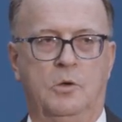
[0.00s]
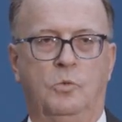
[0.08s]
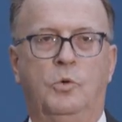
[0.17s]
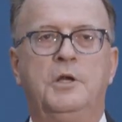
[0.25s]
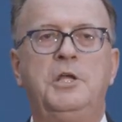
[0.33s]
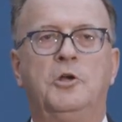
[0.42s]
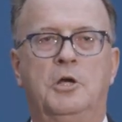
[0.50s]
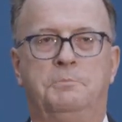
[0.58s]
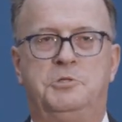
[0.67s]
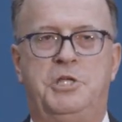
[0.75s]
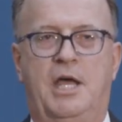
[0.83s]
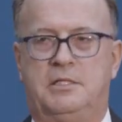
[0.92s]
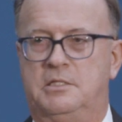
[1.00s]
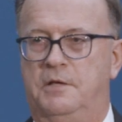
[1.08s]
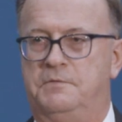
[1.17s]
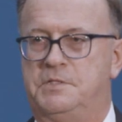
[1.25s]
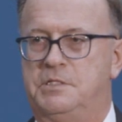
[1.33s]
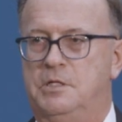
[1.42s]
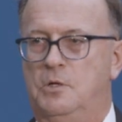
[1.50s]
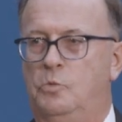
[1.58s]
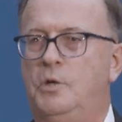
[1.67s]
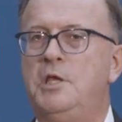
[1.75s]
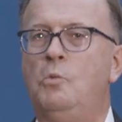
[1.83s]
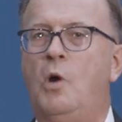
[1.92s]
What are your objectives?
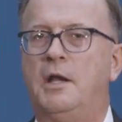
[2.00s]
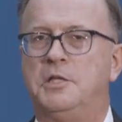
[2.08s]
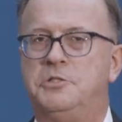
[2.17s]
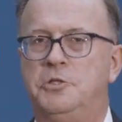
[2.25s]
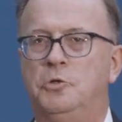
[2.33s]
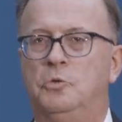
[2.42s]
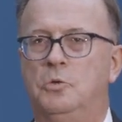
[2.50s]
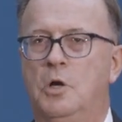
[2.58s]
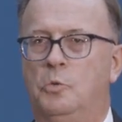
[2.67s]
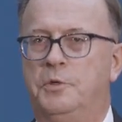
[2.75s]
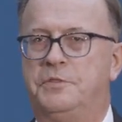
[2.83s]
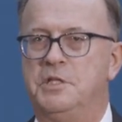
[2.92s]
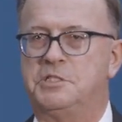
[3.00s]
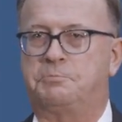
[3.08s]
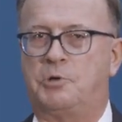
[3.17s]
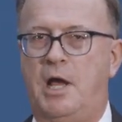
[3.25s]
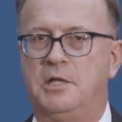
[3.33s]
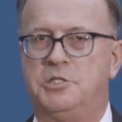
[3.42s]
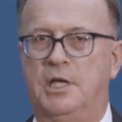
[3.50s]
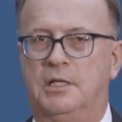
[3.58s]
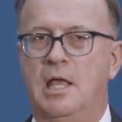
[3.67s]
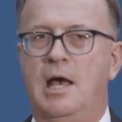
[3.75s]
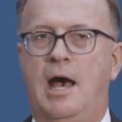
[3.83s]
What do you want to do with this project?